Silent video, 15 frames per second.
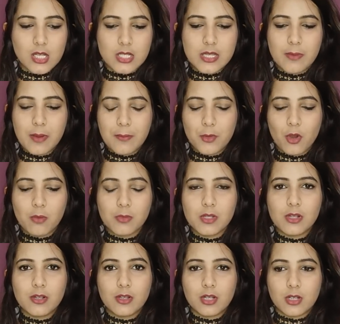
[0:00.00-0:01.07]
Jab aap
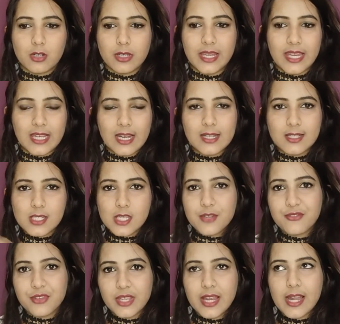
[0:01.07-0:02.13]
normal nail art se
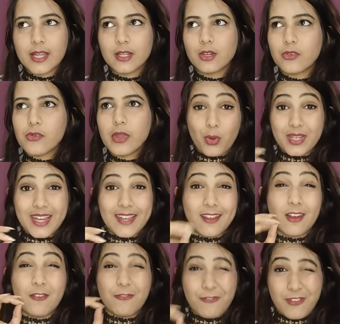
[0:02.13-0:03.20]
freehand karoge, you won't get
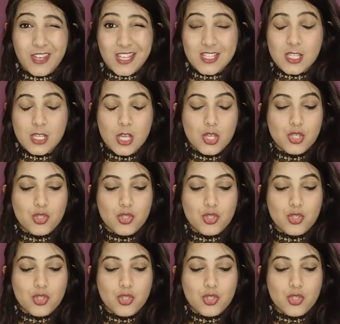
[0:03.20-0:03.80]
a finesse.